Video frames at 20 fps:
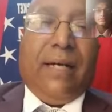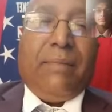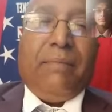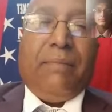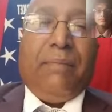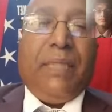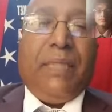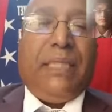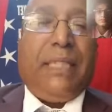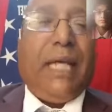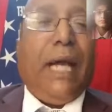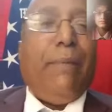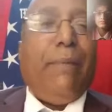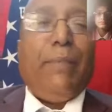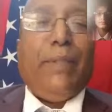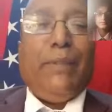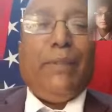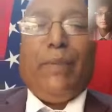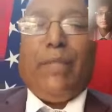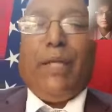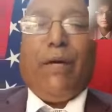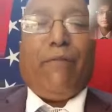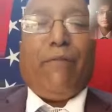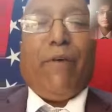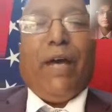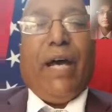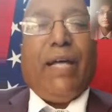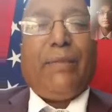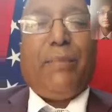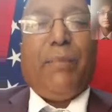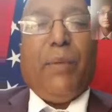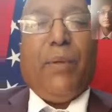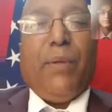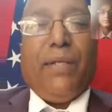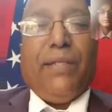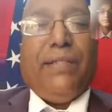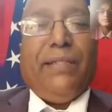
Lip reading: be champions without fast bowlers.